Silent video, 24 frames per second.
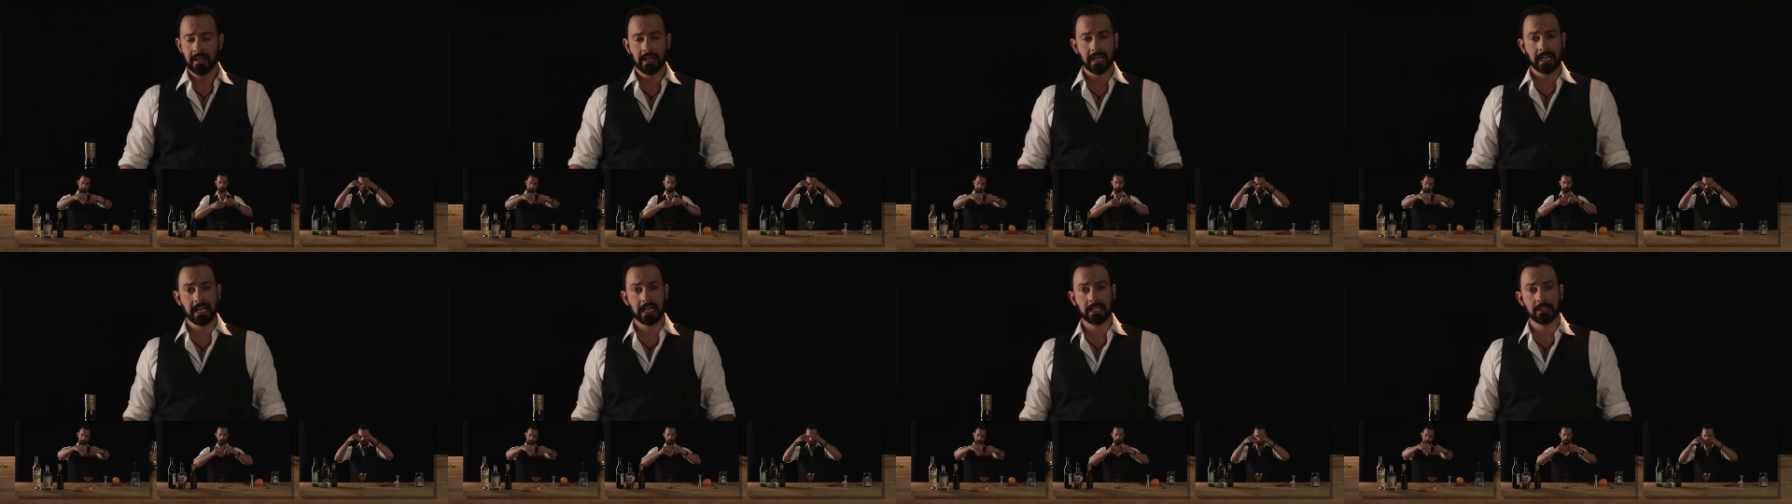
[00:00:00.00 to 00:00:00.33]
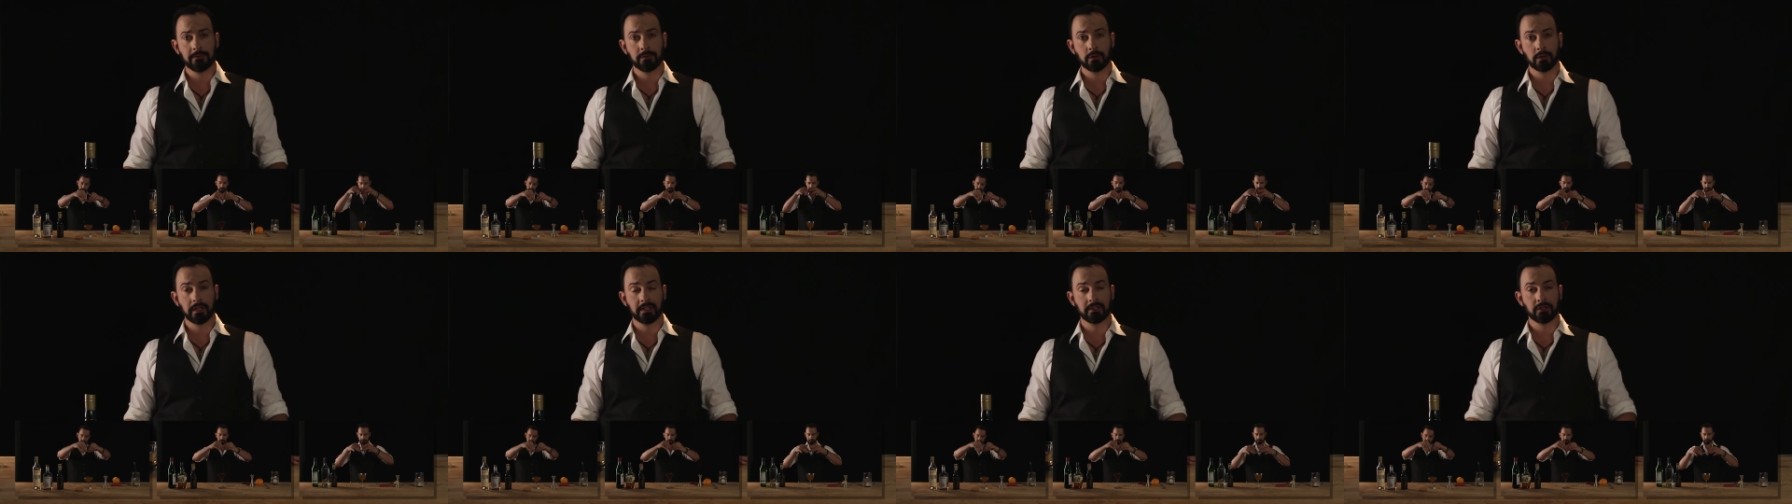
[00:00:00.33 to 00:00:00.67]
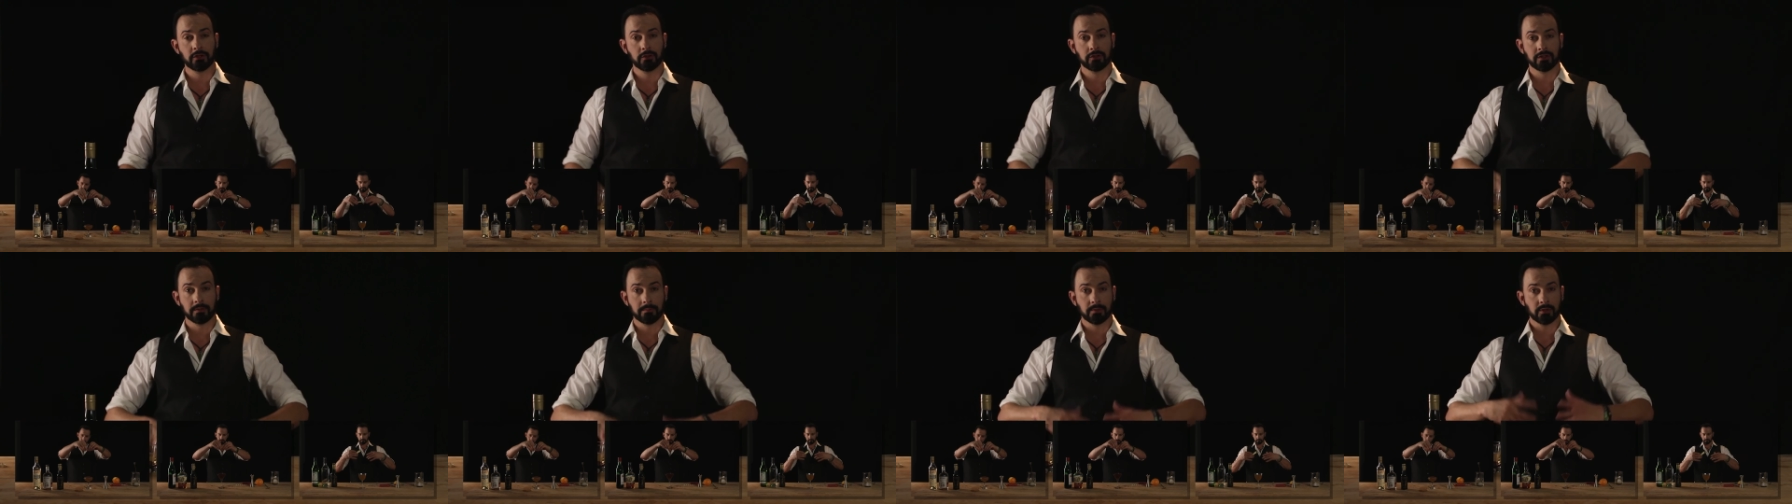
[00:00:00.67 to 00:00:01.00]
And if you'd like
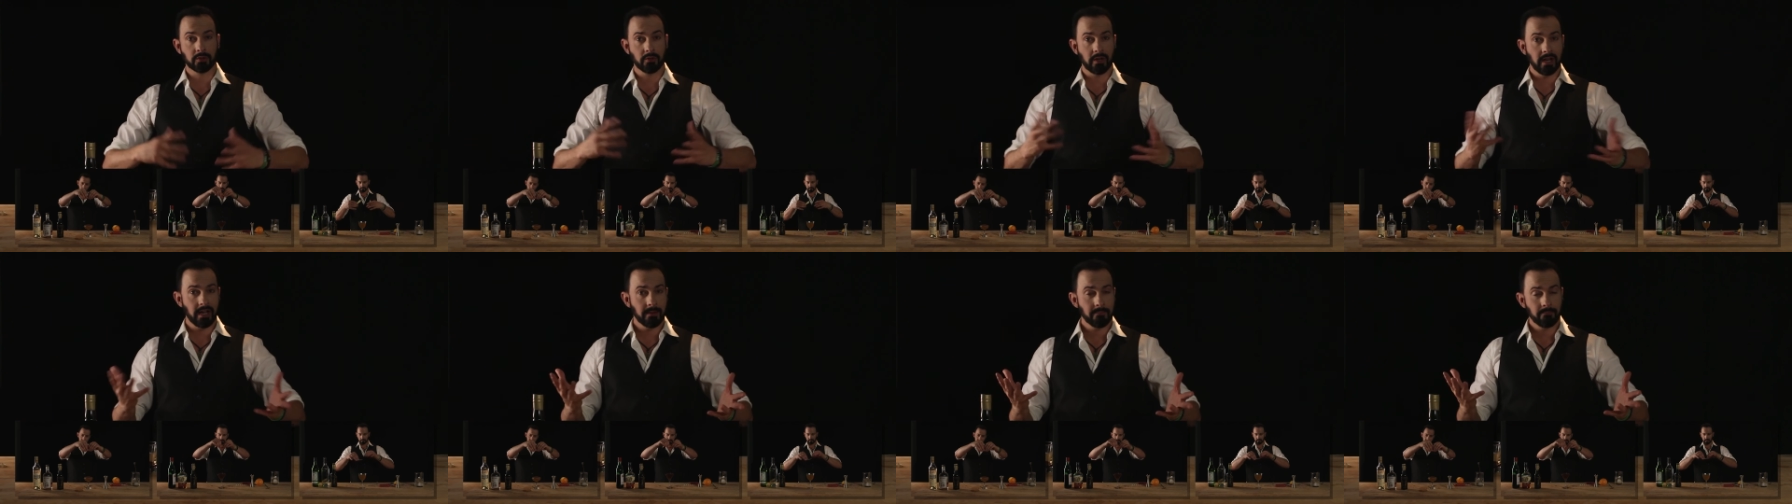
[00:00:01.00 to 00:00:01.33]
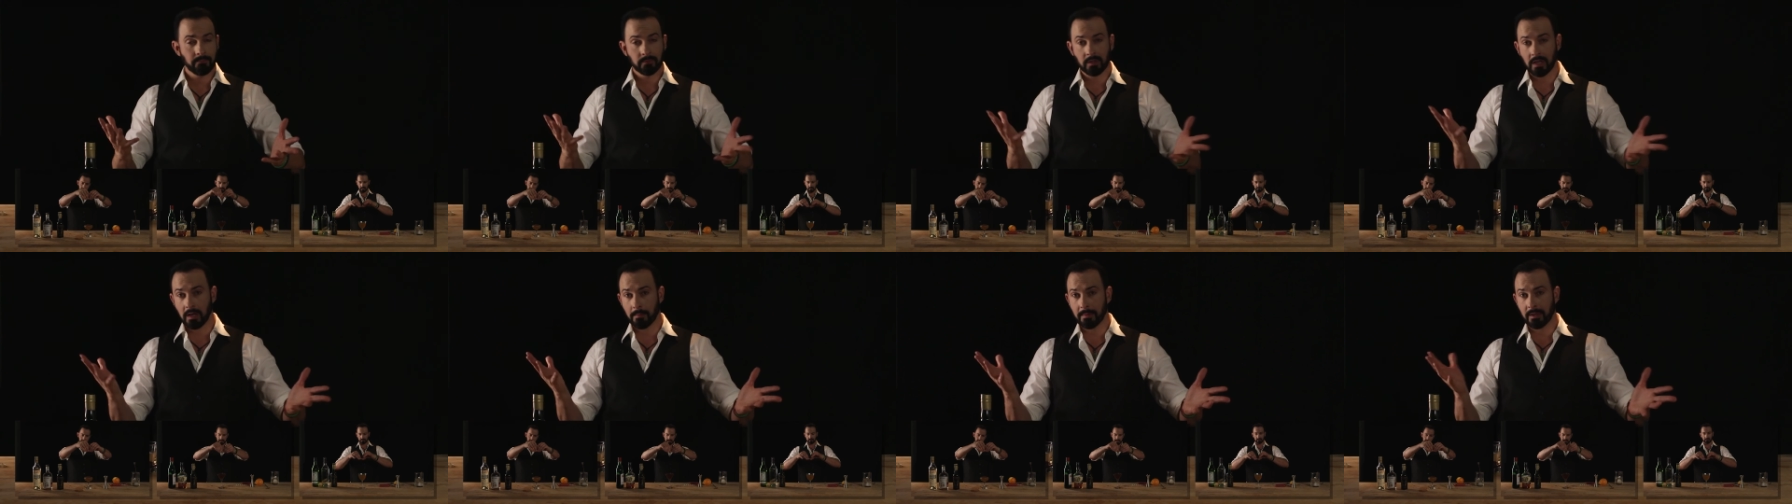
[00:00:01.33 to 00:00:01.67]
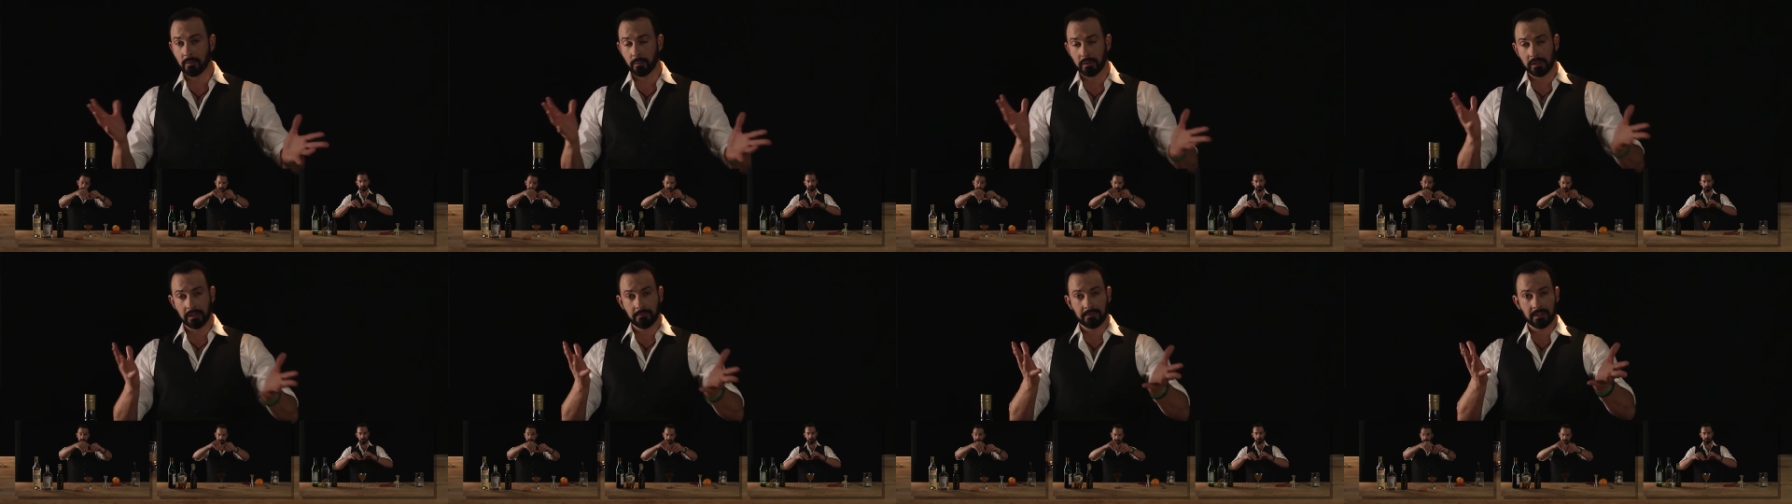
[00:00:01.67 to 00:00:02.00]
to subscribe, comment,
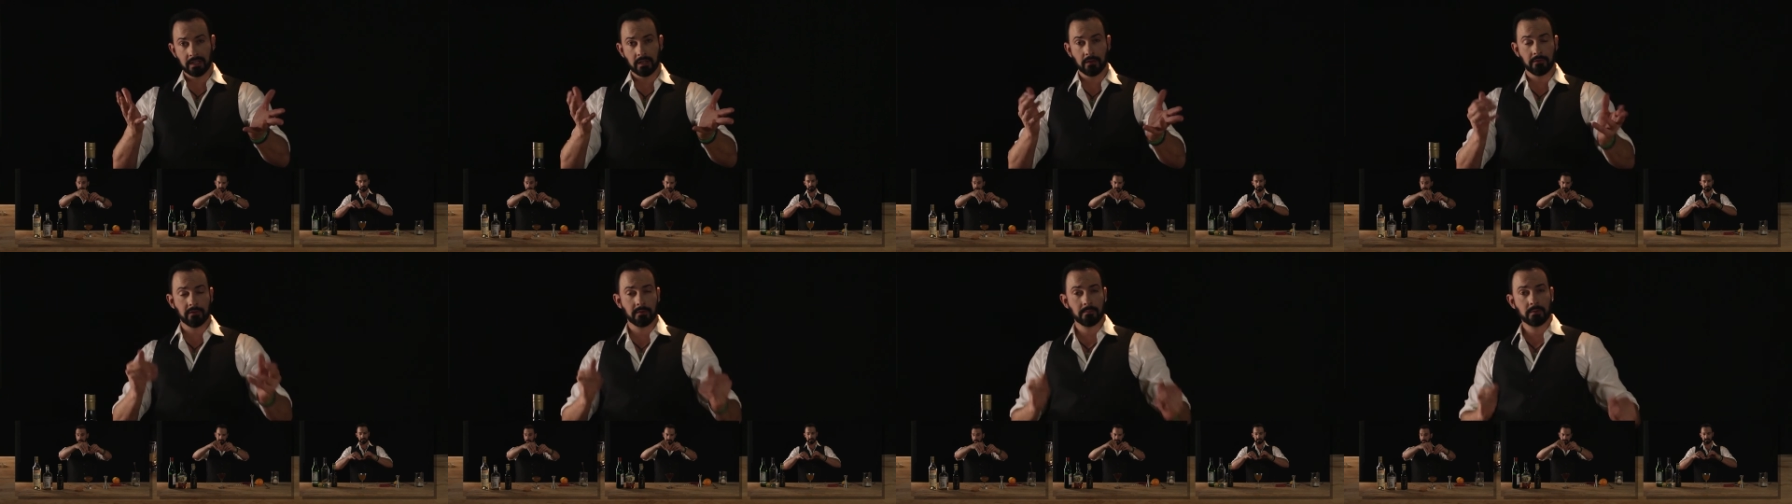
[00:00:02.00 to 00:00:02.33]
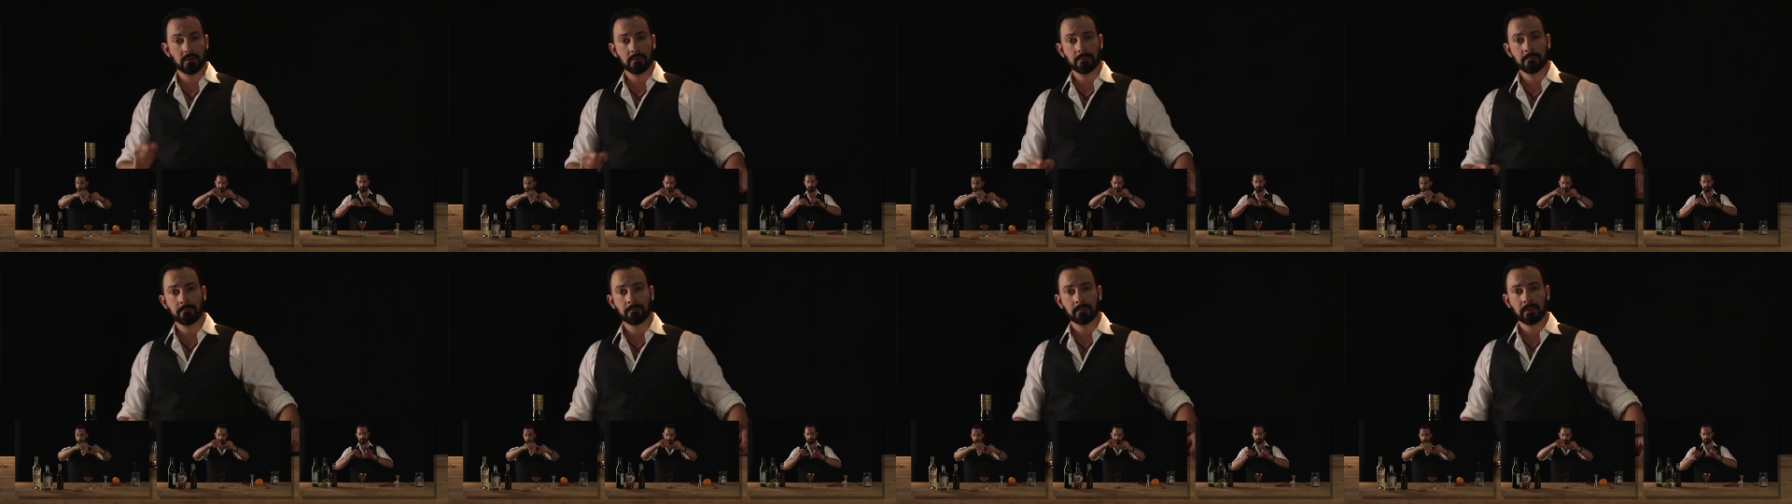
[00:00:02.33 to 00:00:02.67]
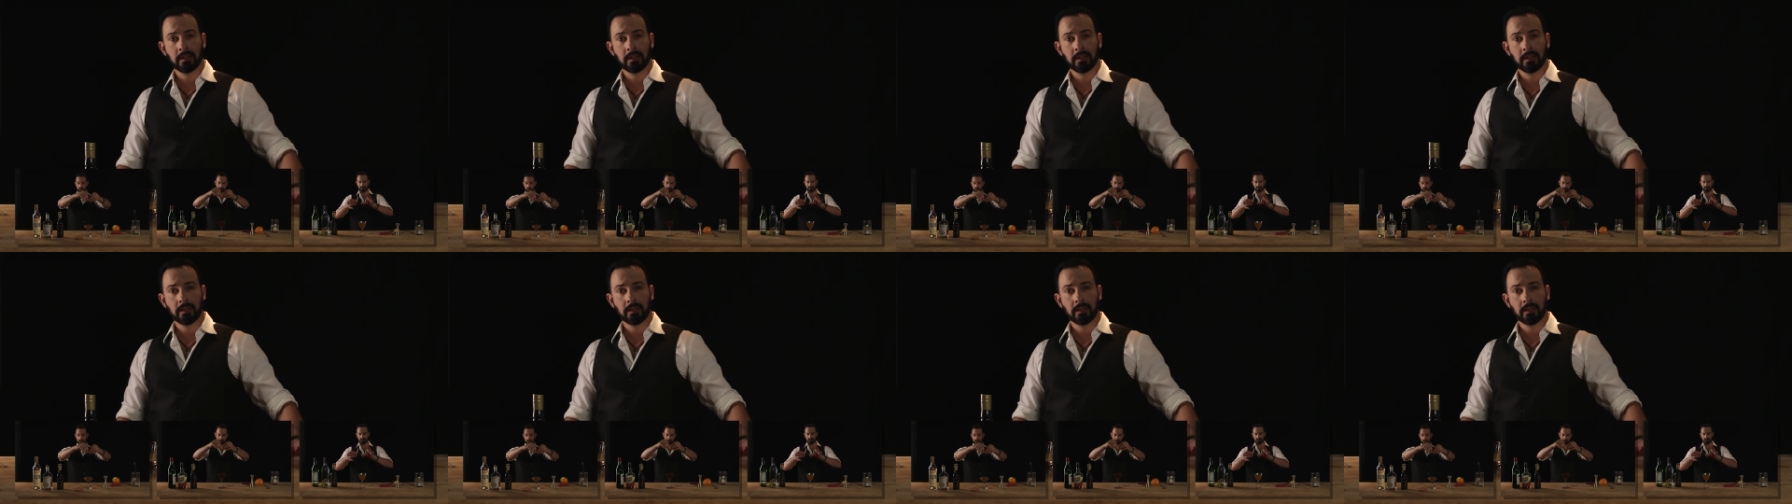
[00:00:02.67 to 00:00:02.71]
we'd love to hear from you.